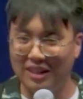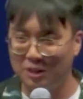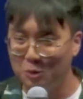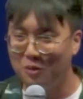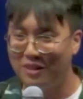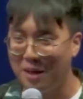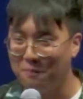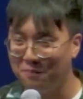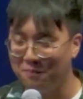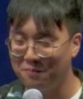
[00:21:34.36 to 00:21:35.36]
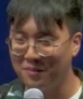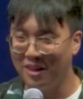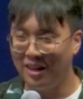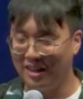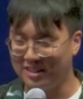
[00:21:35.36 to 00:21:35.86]
I do with them
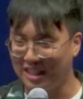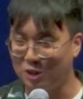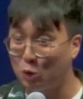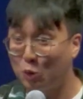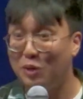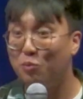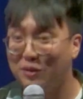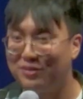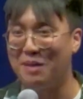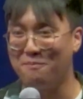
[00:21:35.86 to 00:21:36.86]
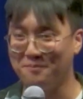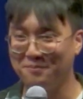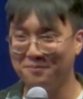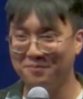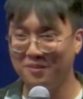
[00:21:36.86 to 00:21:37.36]
is I do it with them,
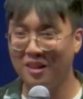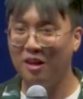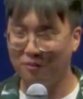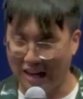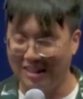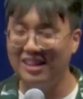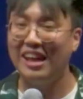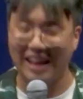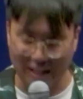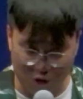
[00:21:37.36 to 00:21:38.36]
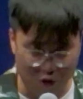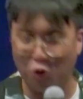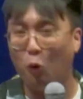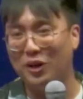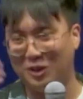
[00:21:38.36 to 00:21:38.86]
rather than I
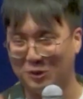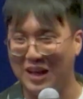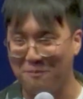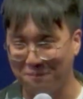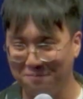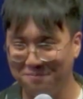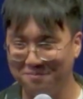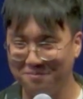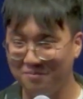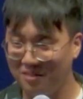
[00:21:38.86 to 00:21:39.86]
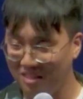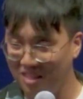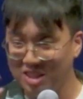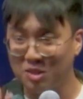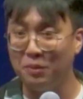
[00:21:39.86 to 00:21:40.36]
throw it to them.
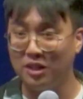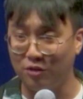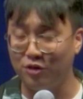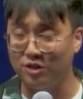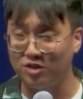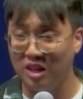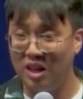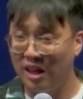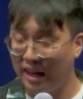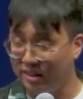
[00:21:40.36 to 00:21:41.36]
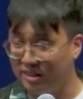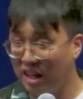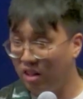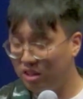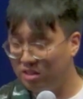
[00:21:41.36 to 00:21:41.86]
That's a big difference. I
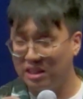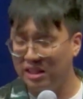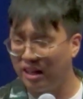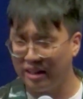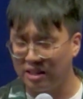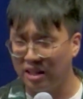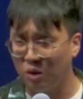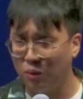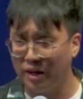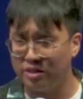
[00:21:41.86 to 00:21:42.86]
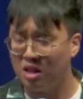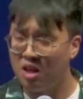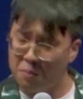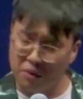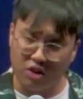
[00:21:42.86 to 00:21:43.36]
tell this leader exactly why. I say,
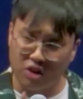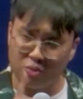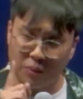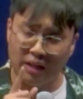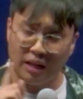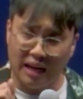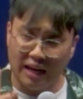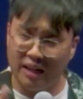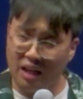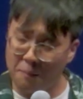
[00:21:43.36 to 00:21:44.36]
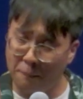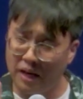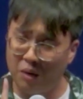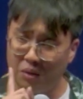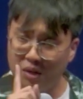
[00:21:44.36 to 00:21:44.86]
because when I
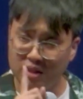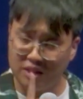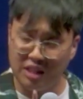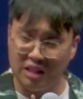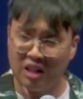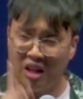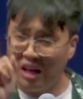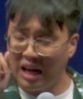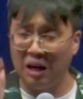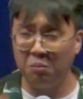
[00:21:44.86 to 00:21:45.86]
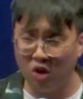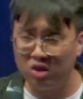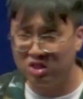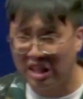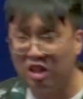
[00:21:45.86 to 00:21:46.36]
empower a teen, I'm
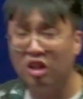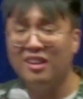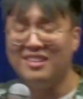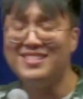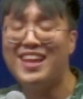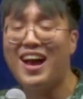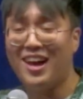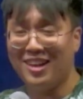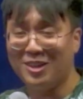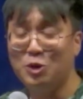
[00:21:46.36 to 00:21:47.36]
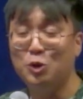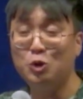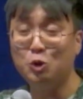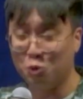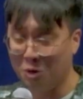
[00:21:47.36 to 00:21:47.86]
not saying, nah, you
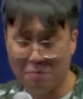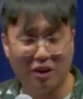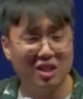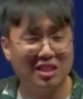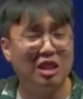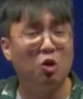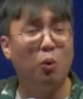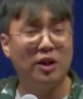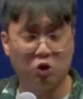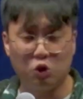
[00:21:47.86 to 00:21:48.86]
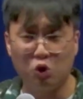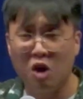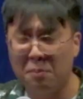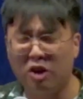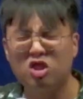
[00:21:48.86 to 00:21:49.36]
do, because I don't want to do,
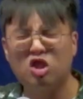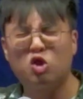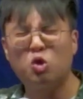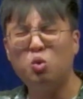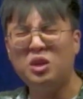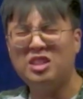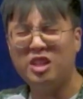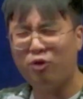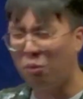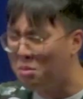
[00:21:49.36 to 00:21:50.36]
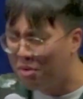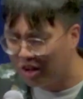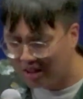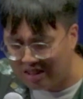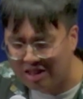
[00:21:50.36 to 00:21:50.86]
because it's too easy for me,
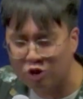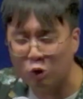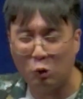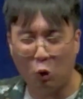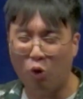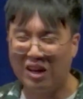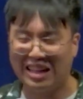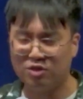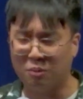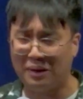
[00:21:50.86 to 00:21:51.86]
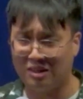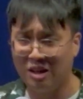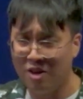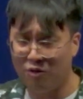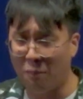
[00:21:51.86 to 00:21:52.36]
because this is too low class for
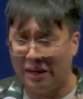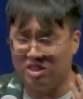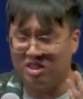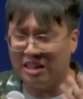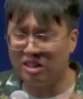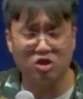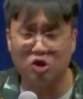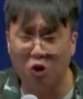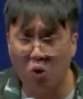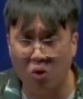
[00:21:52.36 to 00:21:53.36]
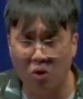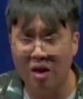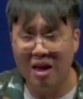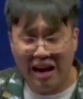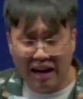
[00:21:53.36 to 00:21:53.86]
my status. No,
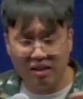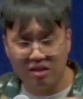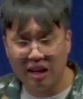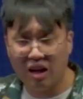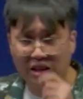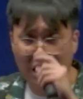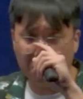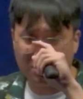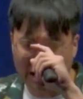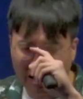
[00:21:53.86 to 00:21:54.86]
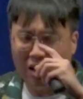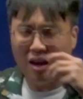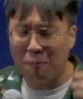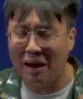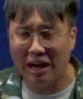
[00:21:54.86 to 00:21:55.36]
I tell them saying,
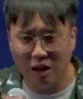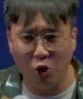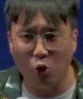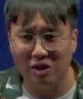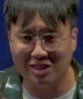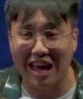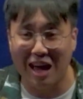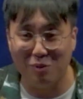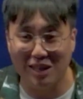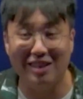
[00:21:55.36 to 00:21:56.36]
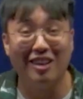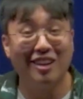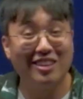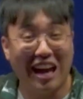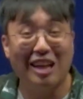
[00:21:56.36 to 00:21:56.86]
my load is heavy.
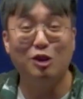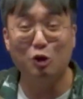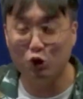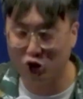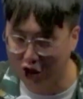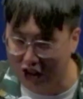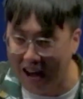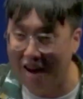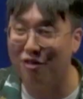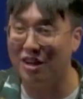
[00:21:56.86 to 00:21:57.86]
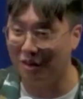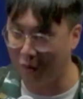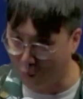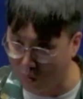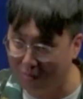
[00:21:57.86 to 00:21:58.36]
Can you share it
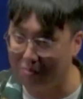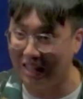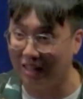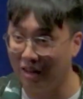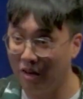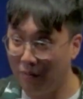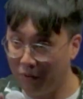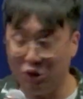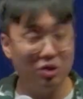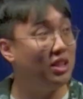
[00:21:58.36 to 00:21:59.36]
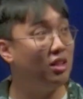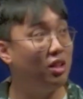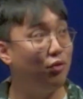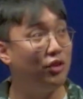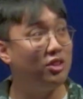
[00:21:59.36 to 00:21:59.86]
with me? Do you see the
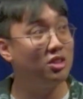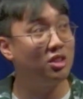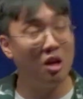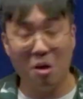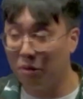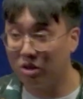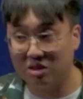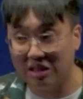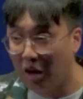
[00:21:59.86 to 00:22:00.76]
difference? Because now